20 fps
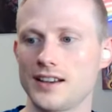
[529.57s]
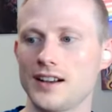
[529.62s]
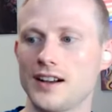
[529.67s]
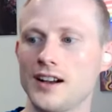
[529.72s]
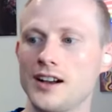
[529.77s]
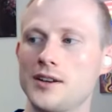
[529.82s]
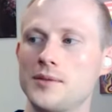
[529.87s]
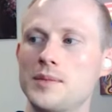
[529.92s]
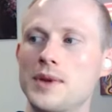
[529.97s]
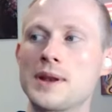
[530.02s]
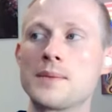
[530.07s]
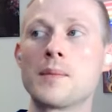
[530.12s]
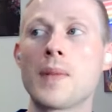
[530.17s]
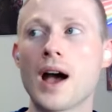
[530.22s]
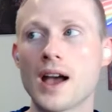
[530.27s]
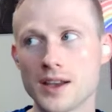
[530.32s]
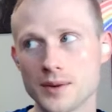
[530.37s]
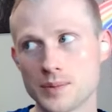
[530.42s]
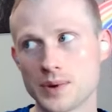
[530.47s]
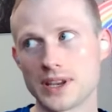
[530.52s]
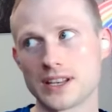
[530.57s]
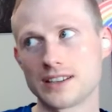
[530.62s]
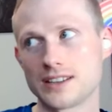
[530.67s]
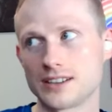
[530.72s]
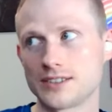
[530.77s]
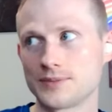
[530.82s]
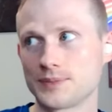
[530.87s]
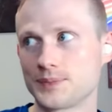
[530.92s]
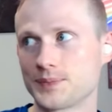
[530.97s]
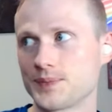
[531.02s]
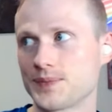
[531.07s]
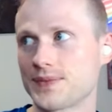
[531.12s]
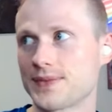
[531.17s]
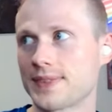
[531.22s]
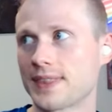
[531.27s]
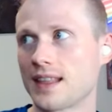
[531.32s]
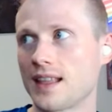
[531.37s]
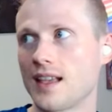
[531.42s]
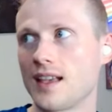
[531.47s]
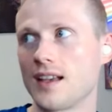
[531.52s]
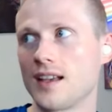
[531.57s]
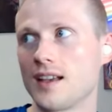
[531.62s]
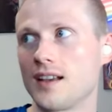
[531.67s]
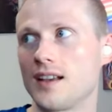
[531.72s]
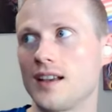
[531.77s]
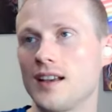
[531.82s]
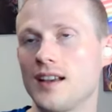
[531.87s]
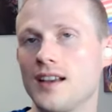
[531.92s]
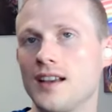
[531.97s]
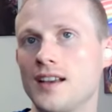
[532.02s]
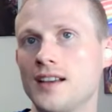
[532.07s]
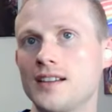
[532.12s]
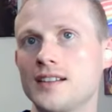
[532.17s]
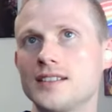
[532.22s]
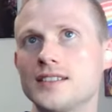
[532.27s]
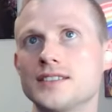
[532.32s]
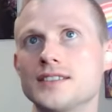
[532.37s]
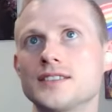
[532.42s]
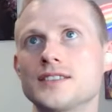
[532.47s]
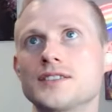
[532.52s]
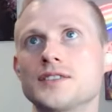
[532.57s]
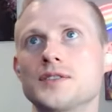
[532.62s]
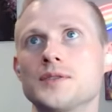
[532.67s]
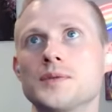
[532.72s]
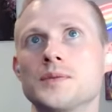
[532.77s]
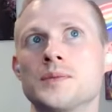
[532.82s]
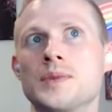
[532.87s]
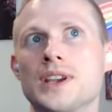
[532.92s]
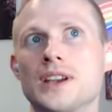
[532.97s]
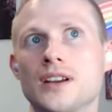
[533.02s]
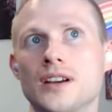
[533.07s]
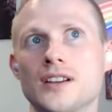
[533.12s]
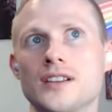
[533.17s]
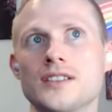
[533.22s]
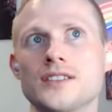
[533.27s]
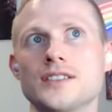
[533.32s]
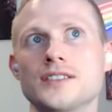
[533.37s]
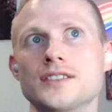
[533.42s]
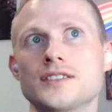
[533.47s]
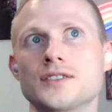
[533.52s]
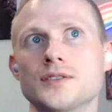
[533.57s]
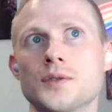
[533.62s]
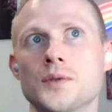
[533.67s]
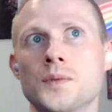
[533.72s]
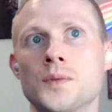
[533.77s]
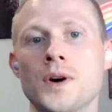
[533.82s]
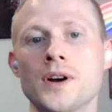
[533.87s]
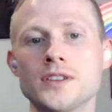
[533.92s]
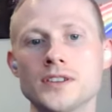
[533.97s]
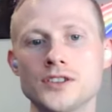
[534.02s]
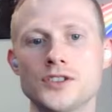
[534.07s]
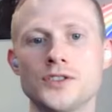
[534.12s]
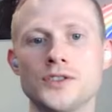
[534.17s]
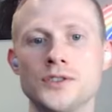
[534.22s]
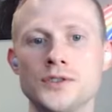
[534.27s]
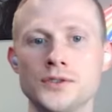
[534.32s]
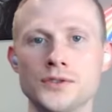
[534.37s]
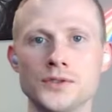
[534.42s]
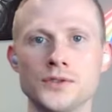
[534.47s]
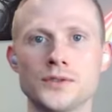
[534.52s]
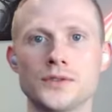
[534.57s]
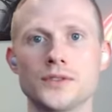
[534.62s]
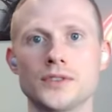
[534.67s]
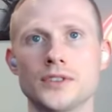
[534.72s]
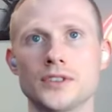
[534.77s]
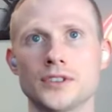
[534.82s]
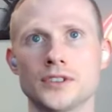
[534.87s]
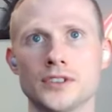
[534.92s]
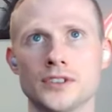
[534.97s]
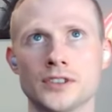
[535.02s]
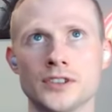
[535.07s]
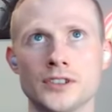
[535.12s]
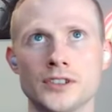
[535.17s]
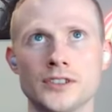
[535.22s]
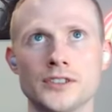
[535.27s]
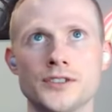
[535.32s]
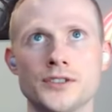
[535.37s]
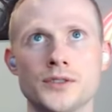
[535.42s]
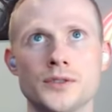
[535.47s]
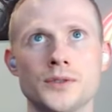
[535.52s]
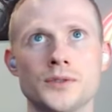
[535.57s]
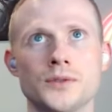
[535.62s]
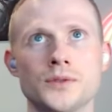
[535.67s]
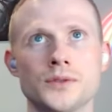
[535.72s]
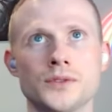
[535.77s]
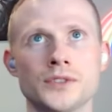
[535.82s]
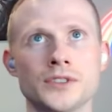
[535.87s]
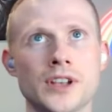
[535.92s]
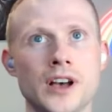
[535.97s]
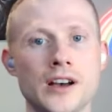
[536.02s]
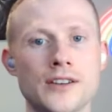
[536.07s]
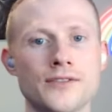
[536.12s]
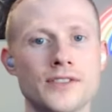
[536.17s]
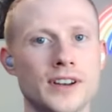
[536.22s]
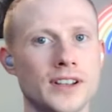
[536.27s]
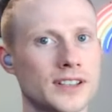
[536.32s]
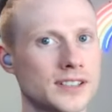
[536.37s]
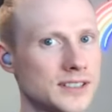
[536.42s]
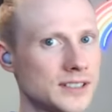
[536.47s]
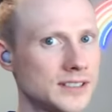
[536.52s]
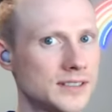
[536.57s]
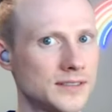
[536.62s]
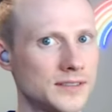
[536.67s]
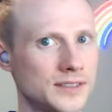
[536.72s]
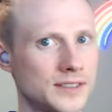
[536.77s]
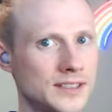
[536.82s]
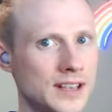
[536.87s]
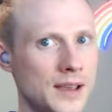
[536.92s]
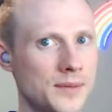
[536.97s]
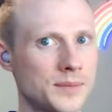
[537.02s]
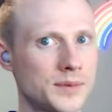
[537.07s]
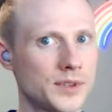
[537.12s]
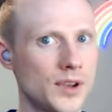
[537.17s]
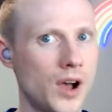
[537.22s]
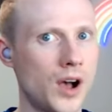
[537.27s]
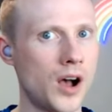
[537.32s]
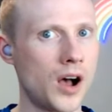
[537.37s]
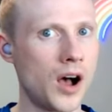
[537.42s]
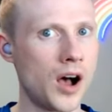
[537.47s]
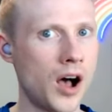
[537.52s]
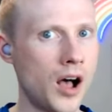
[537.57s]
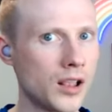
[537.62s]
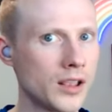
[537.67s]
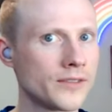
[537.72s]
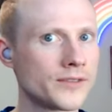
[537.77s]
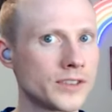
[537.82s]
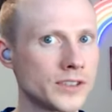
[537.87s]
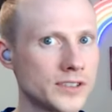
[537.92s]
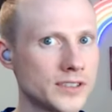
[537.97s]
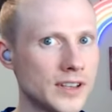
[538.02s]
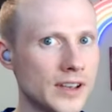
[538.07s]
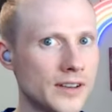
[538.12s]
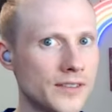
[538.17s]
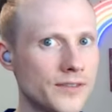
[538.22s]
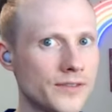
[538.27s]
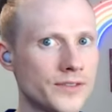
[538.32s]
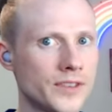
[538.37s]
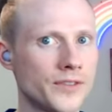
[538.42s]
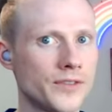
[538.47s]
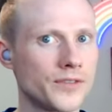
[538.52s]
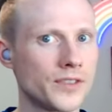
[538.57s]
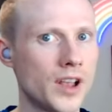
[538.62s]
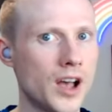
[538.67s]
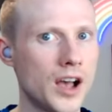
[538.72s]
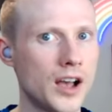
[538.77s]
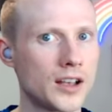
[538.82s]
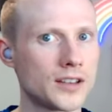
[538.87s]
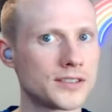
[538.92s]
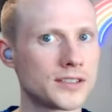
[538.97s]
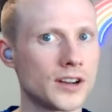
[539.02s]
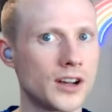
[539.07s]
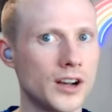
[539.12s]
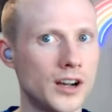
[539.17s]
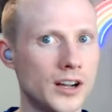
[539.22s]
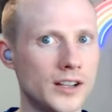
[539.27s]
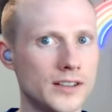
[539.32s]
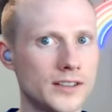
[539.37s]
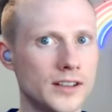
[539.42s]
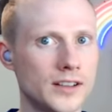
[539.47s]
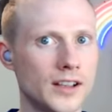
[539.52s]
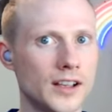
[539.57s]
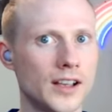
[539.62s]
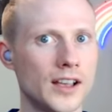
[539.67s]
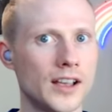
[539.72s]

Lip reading: in my opinion, is because once you learn to love and accept all of yourself, the flaws and all,